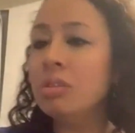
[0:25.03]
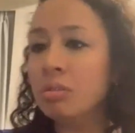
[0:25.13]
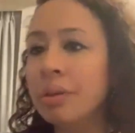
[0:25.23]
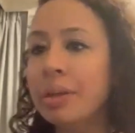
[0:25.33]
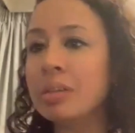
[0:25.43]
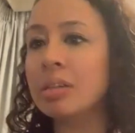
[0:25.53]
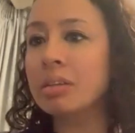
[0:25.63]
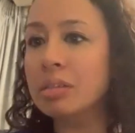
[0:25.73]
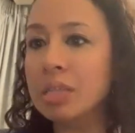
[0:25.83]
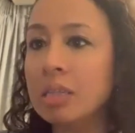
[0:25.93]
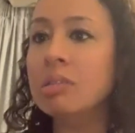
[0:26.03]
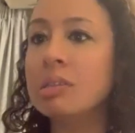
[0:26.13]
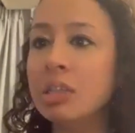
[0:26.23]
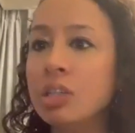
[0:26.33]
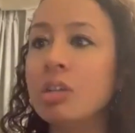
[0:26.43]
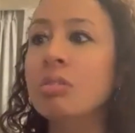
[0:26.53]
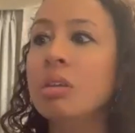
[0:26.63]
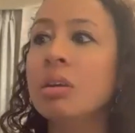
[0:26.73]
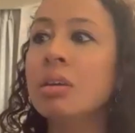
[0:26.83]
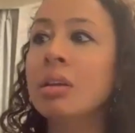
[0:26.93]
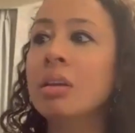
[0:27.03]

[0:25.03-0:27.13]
doing to continuously show that